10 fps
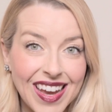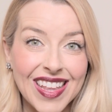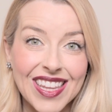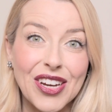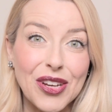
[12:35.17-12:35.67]

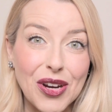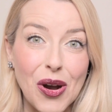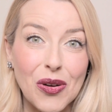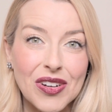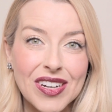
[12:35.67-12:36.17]
And there you
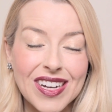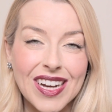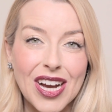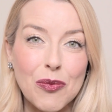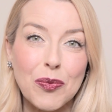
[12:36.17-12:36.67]
go.
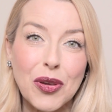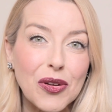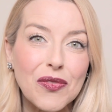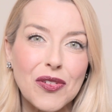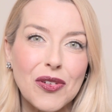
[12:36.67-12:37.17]
A
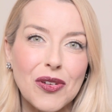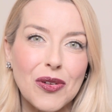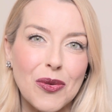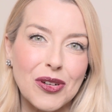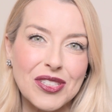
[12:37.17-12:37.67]

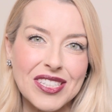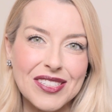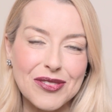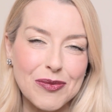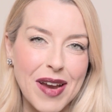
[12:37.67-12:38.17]
beautiful,
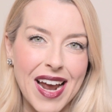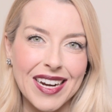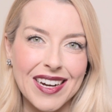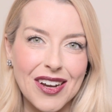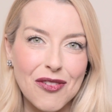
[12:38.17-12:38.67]
gorgeous,
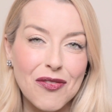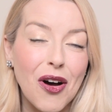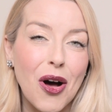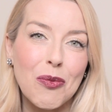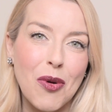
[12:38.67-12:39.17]
dramatic
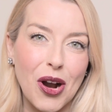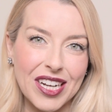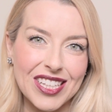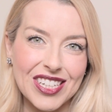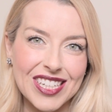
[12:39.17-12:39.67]
fall
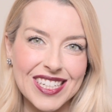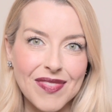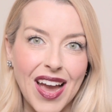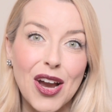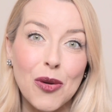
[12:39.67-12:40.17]
party look.
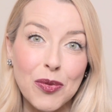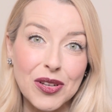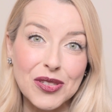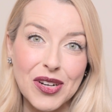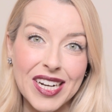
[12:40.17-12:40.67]
I hope you
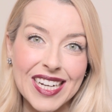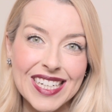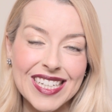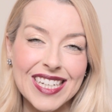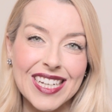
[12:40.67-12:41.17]
enjoyed
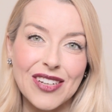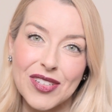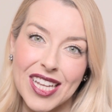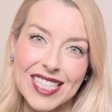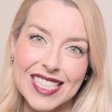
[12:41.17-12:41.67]
it. If
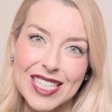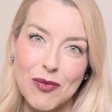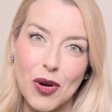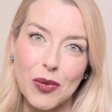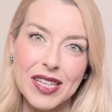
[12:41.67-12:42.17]
you'd like to see
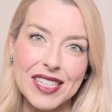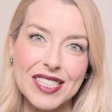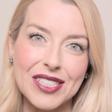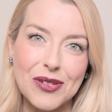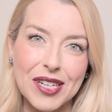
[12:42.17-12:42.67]
more weekly
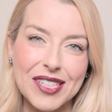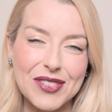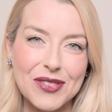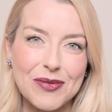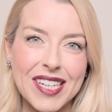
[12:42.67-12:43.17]

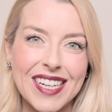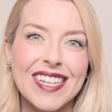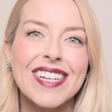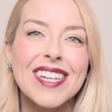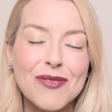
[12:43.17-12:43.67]
tutorials from me,
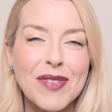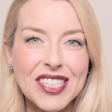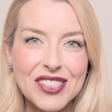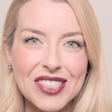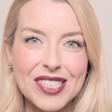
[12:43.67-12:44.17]
make
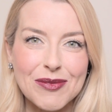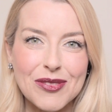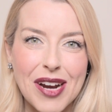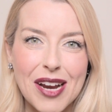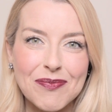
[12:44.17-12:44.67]
sure to
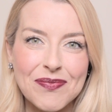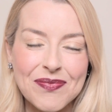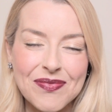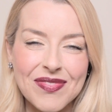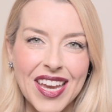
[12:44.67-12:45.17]
subscribe.
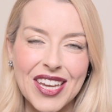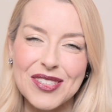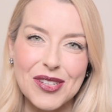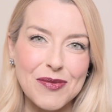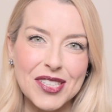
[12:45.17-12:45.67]
Thank you
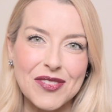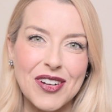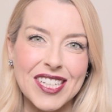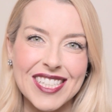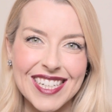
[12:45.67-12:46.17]
so much for
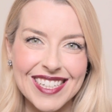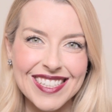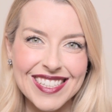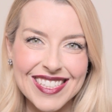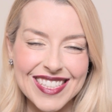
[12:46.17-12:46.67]
watching.
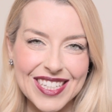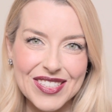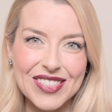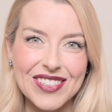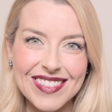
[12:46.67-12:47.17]
See you
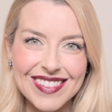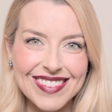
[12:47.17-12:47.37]
soon.